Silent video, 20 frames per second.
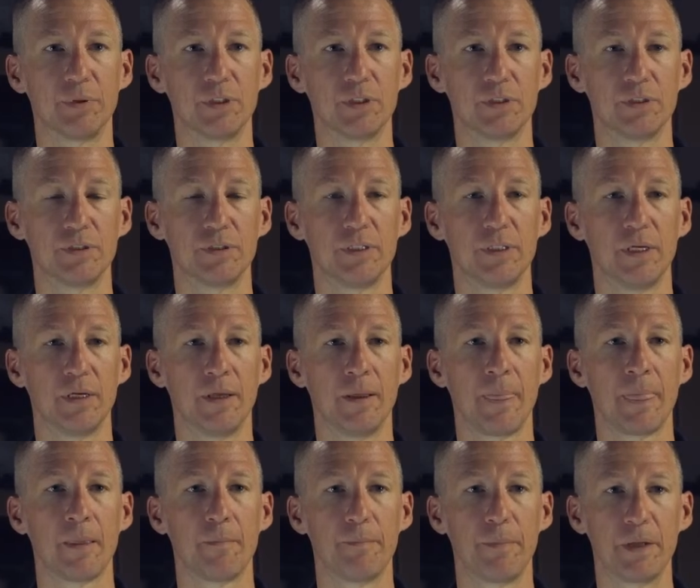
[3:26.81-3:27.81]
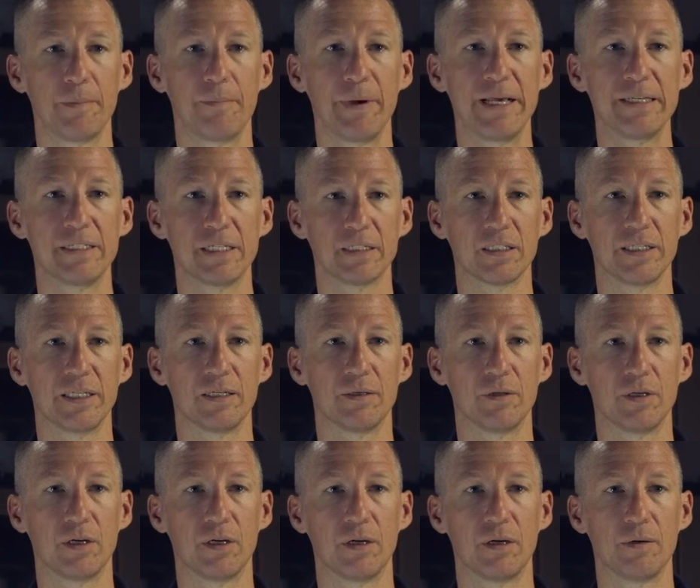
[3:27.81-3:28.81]
balloon, but basically
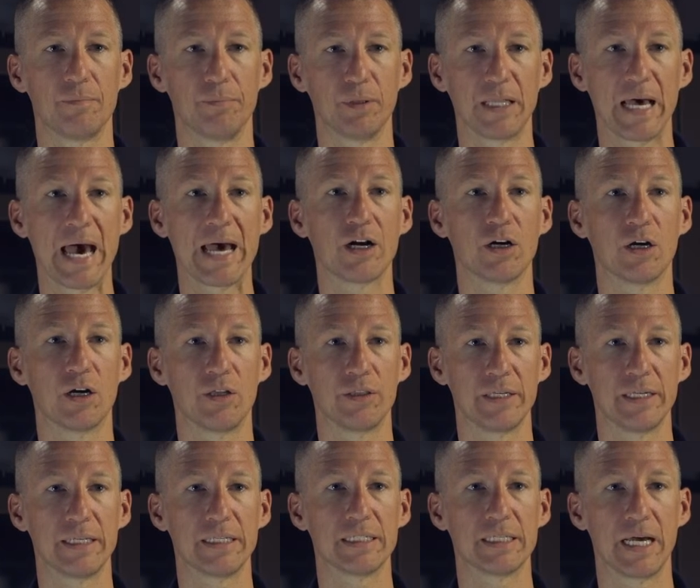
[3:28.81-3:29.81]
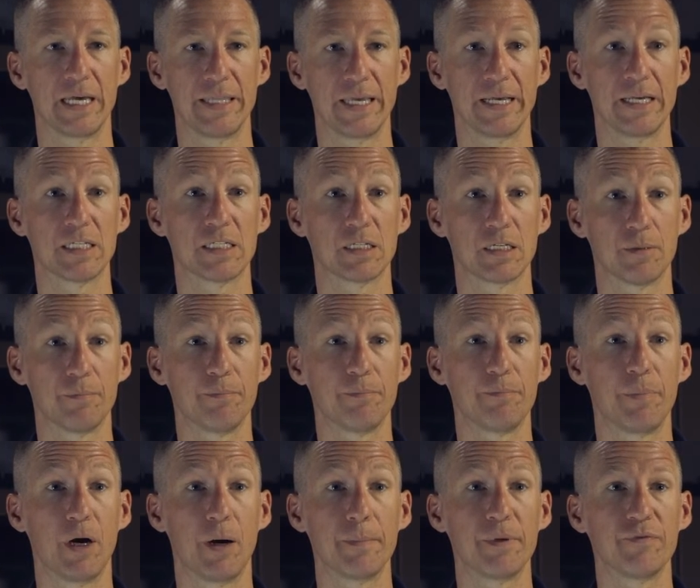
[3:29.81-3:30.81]
a bladder on the inside that gets
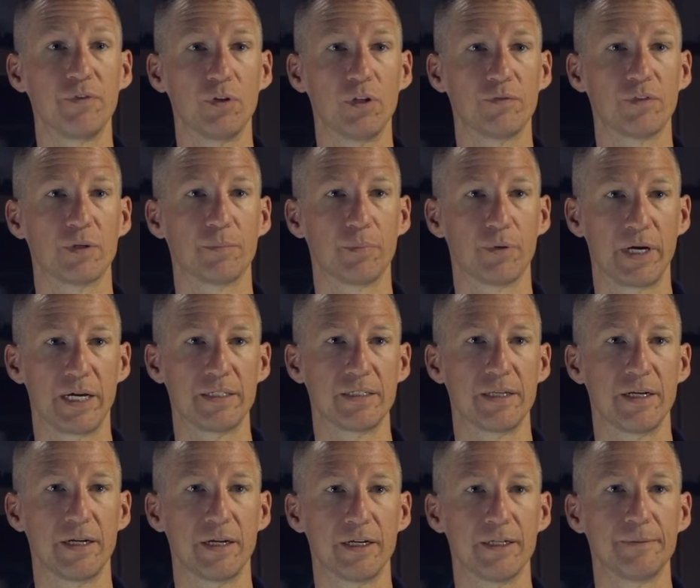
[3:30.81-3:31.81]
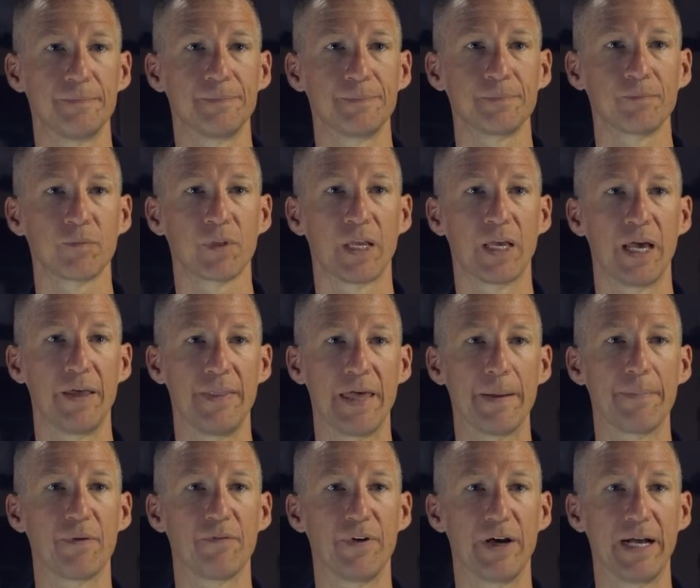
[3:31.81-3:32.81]
pumped full of compressed air, and
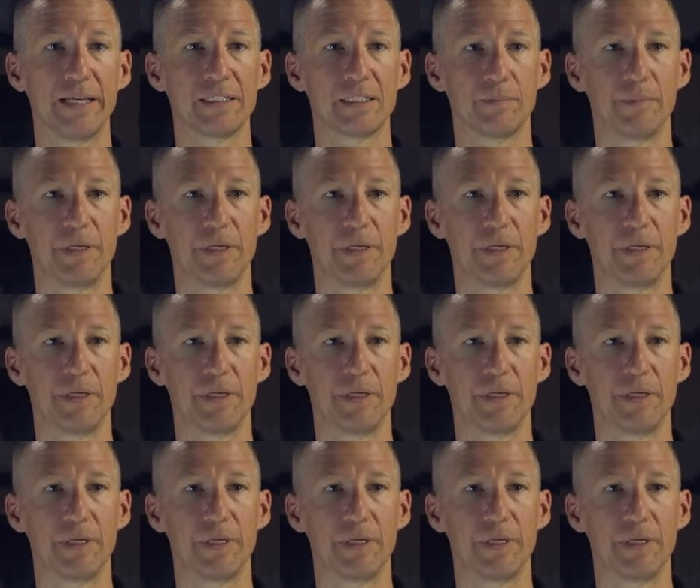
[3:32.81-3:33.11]
that provides